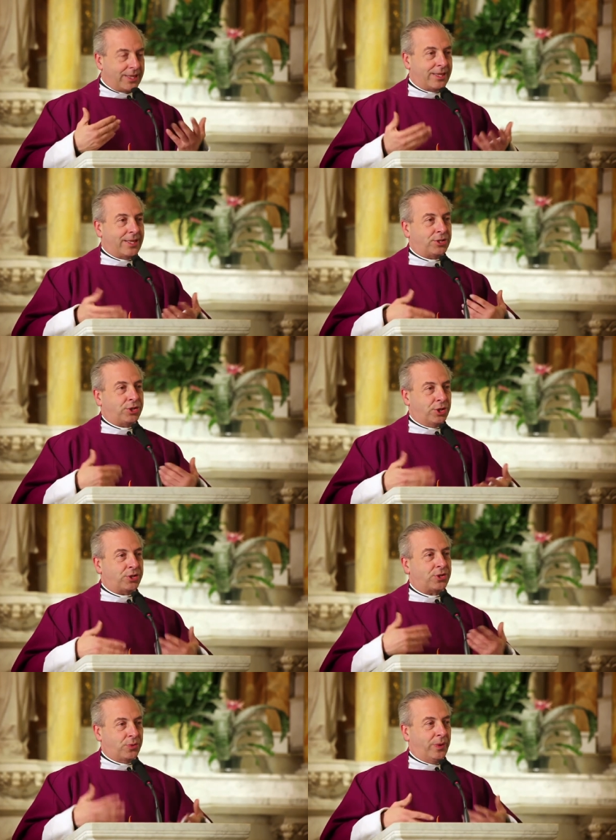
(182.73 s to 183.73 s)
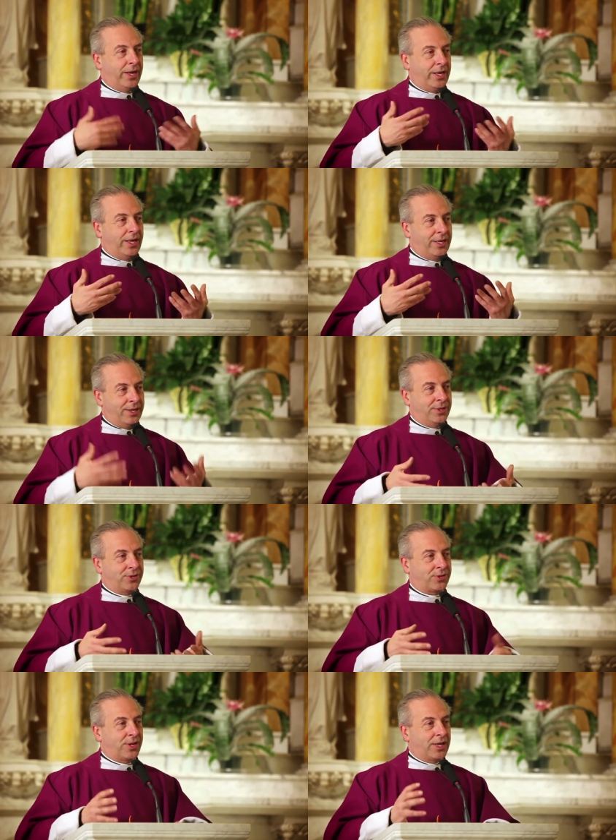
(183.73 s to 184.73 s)
That's just the way it
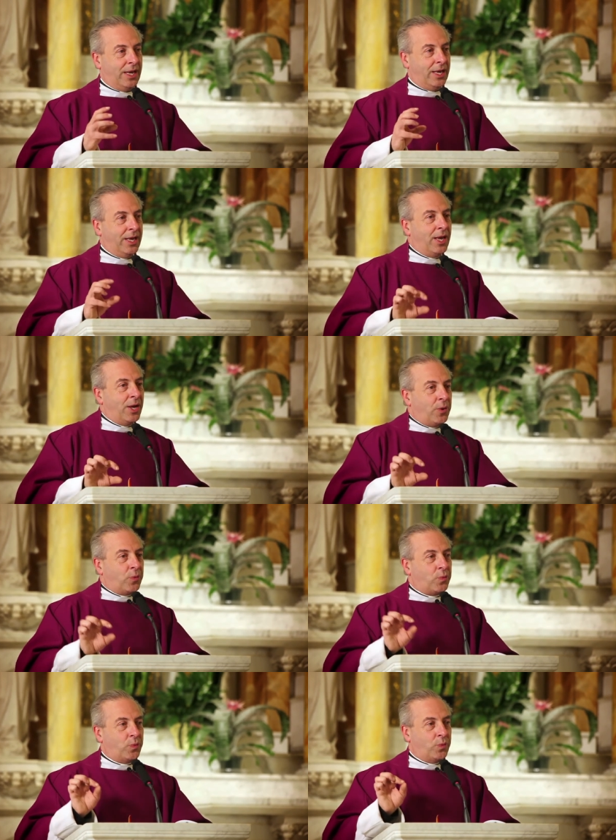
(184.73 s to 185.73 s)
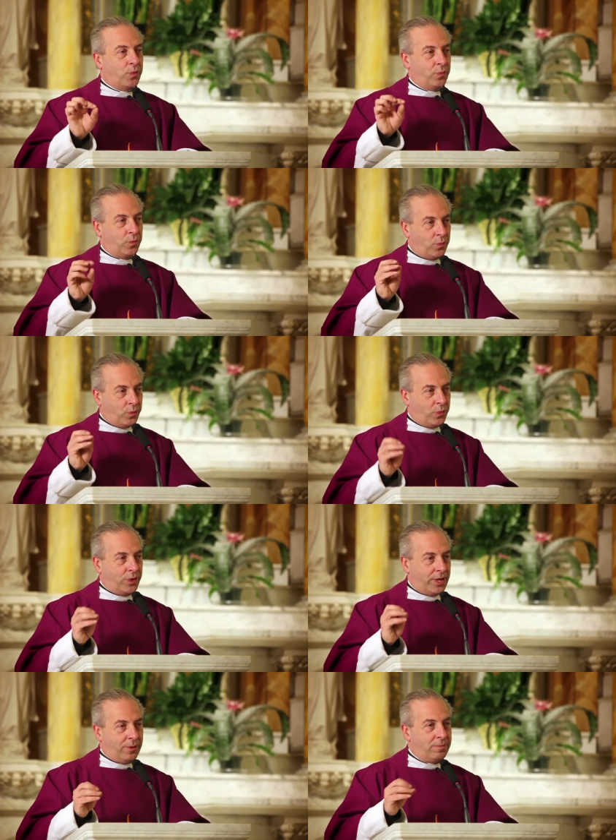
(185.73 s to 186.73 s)
is. Okay.
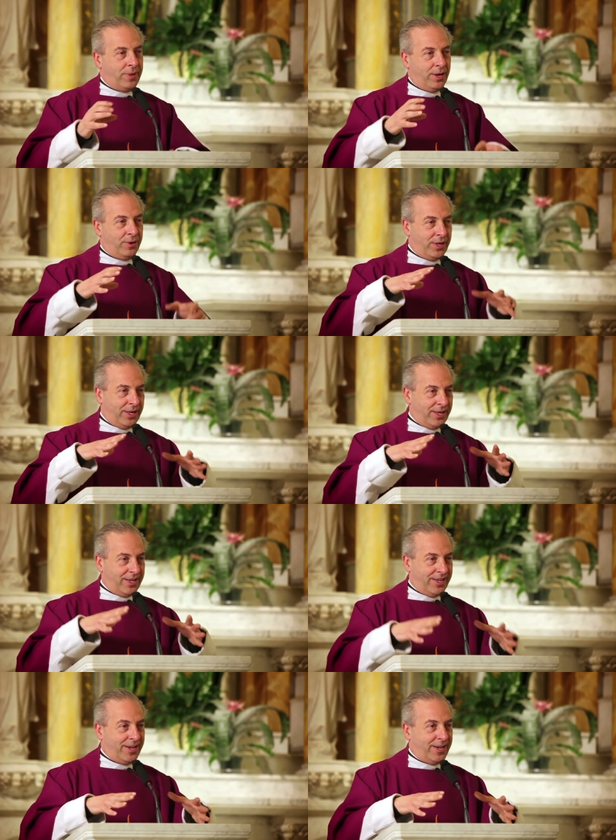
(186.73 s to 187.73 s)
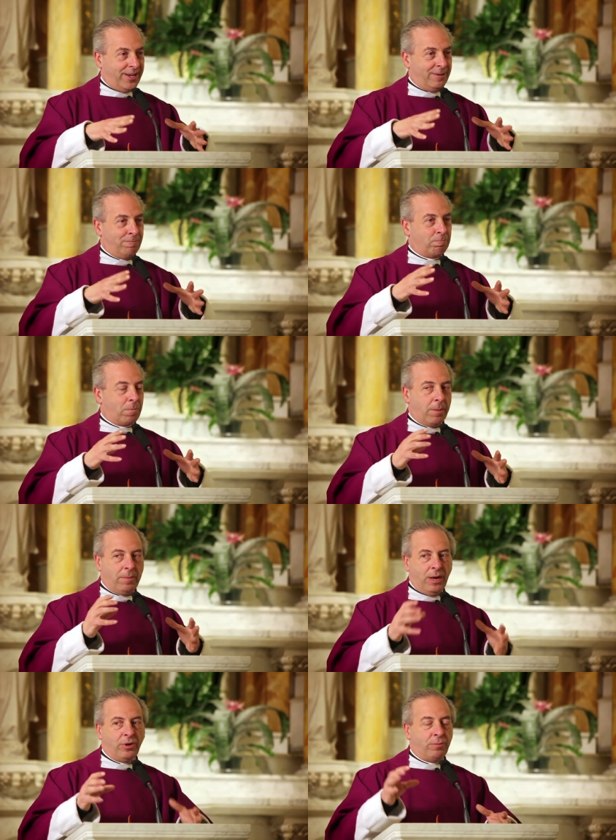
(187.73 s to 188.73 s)
Without Mary,
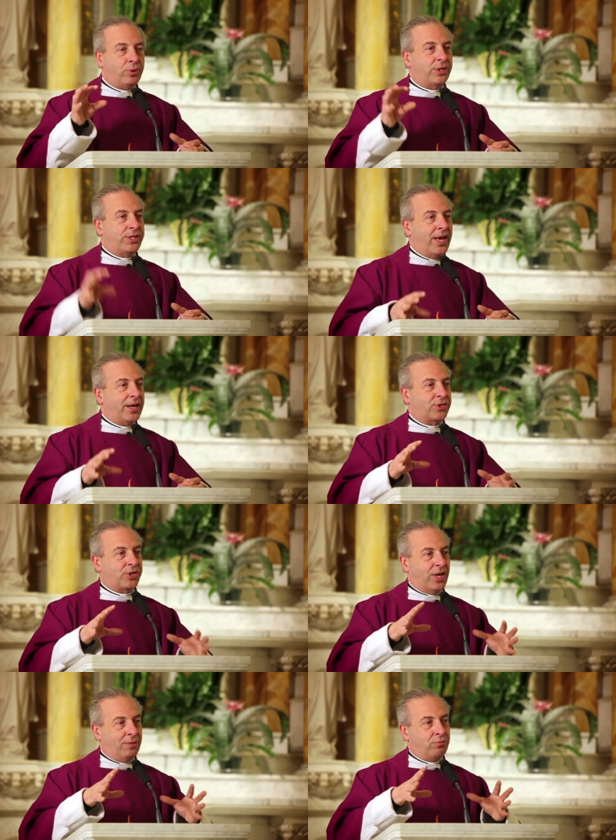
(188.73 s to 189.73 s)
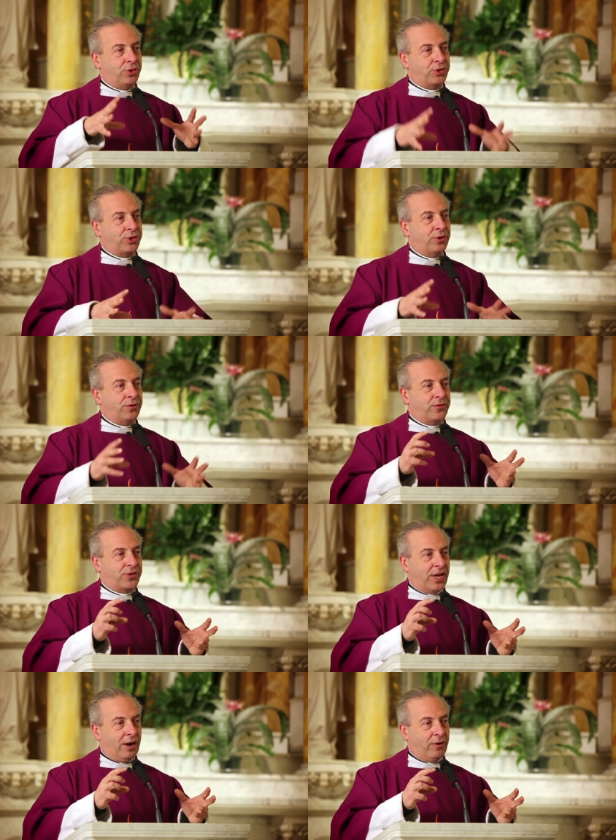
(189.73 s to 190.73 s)
Mary protects and
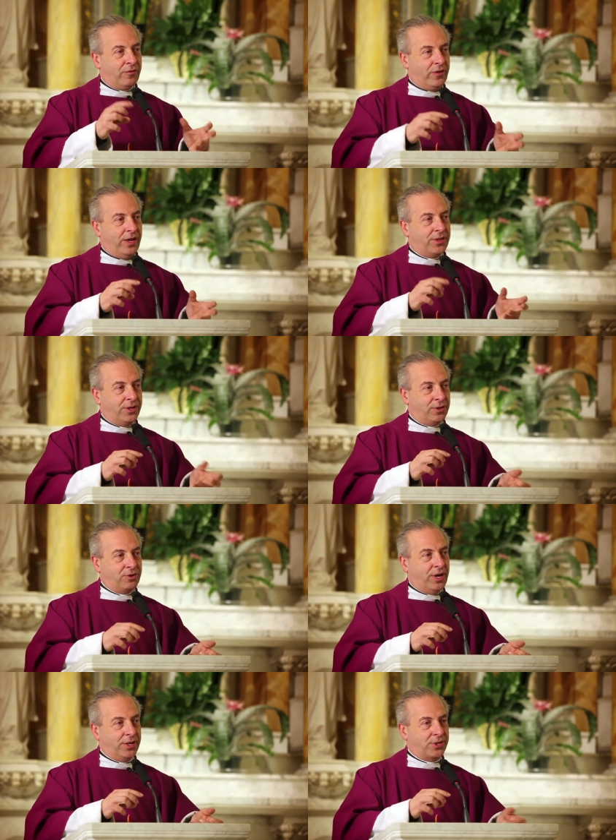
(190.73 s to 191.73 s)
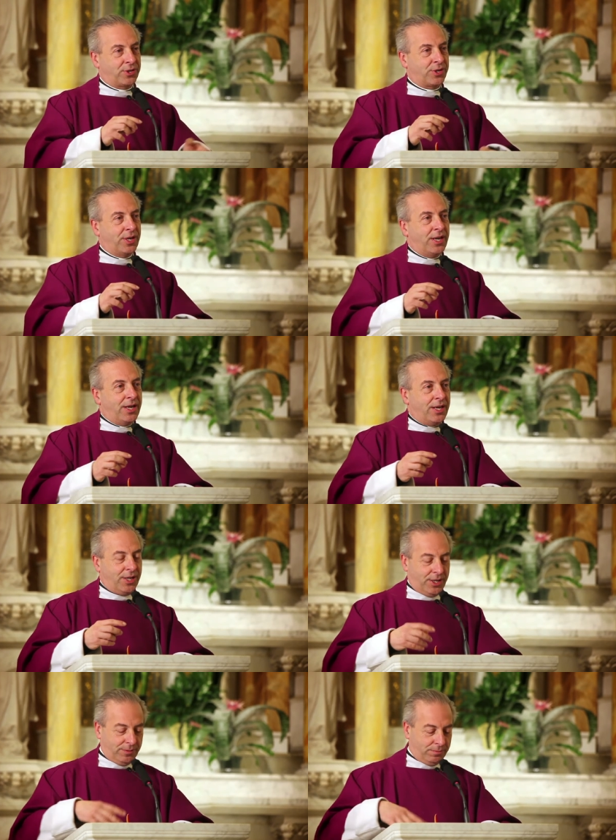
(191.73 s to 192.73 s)
preserves our faith in Christ.
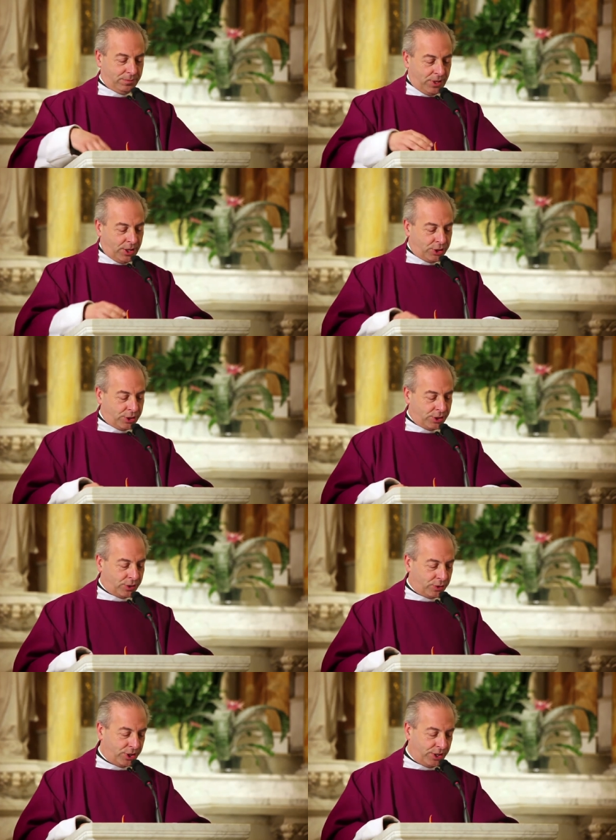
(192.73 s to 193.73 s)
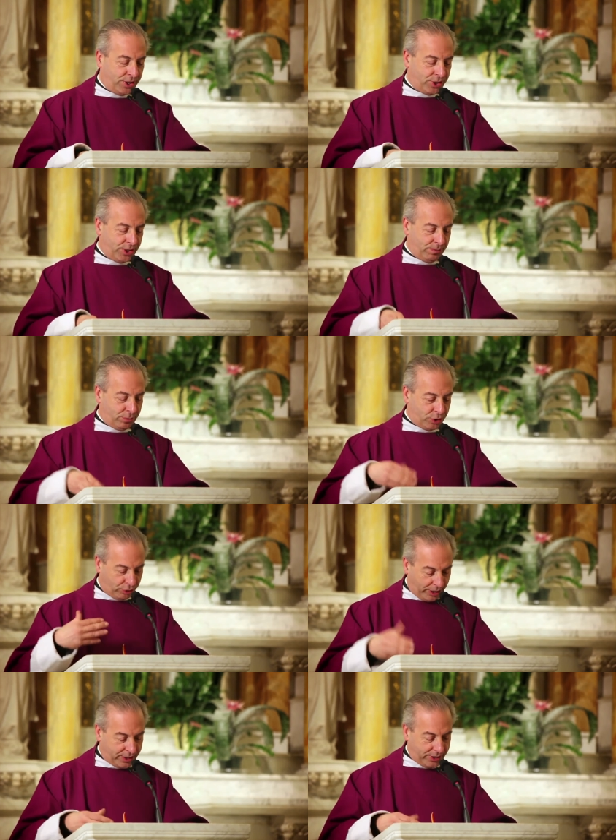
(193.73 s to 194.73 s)
So she
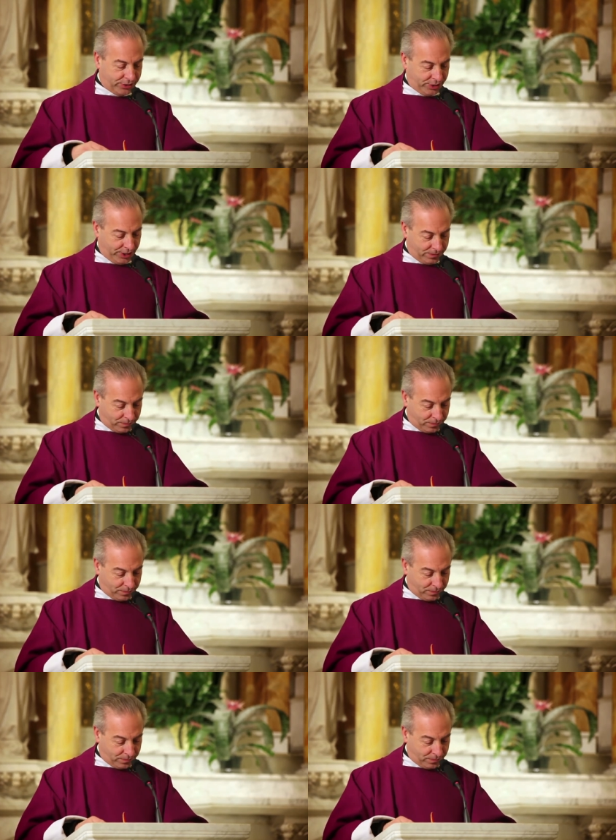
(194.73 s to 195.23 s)
strengthens it.